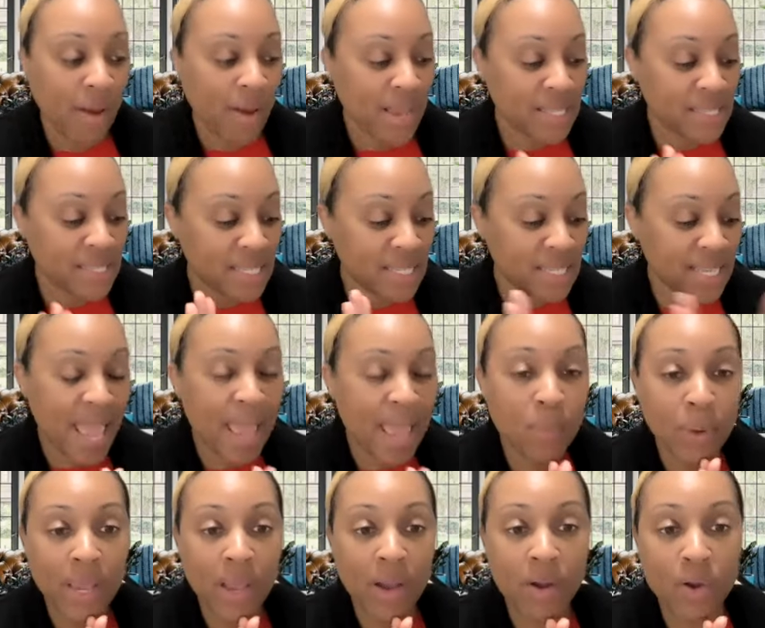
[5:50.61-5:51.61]
And today
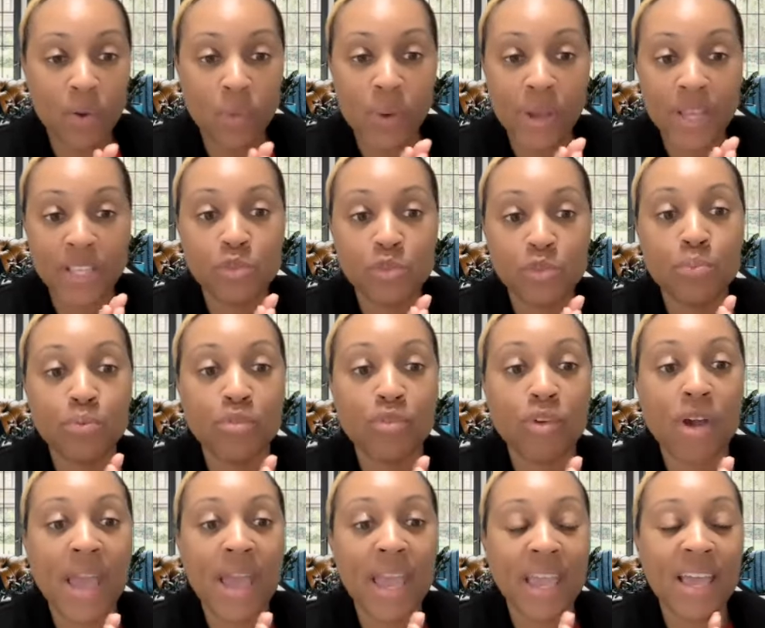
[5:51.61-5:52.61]
we are going to
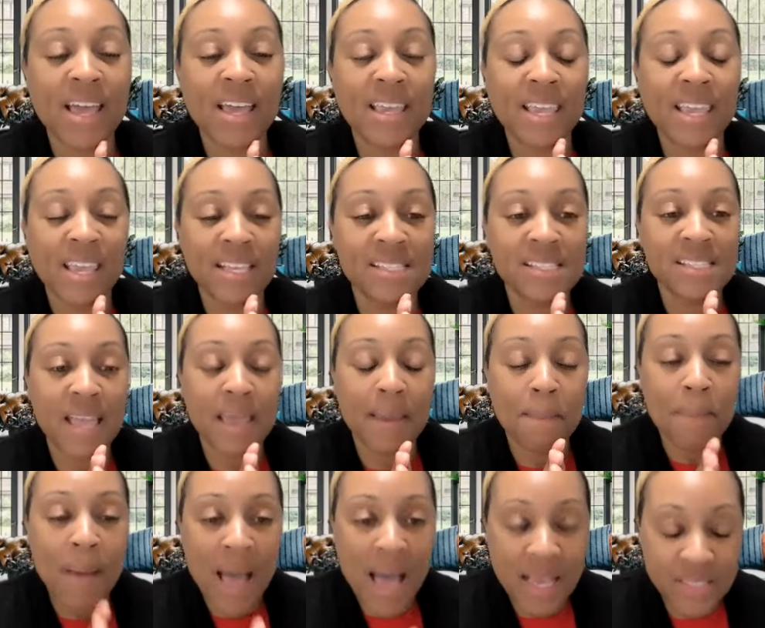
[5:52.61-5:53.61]
pray against
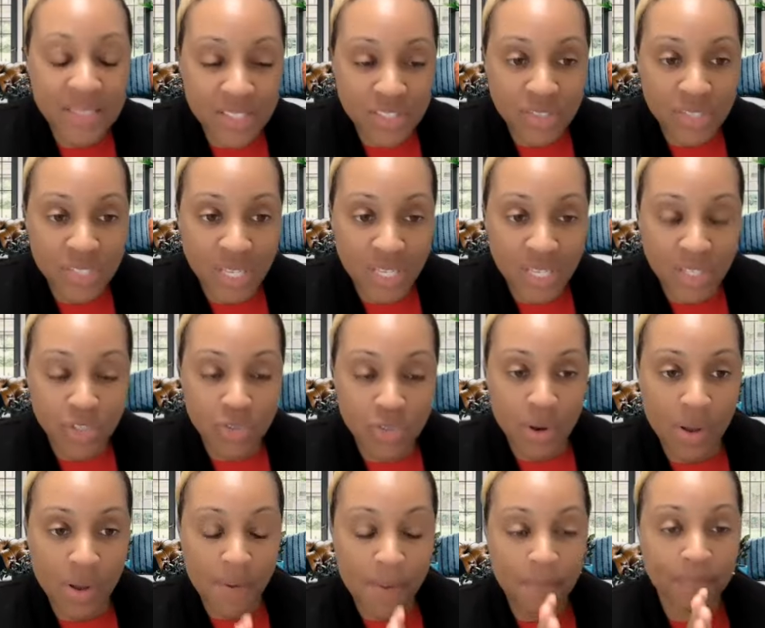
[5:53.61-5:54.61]
imposter
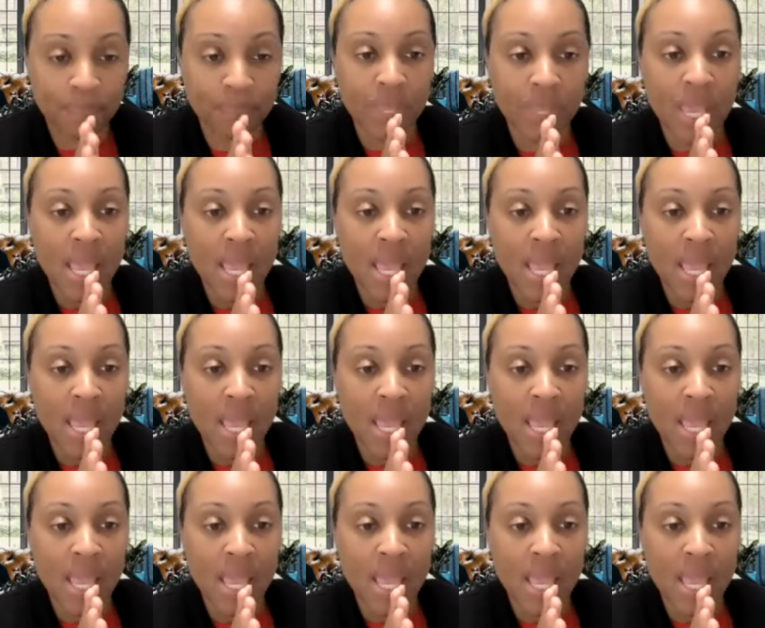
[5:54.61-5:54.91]
syndrome,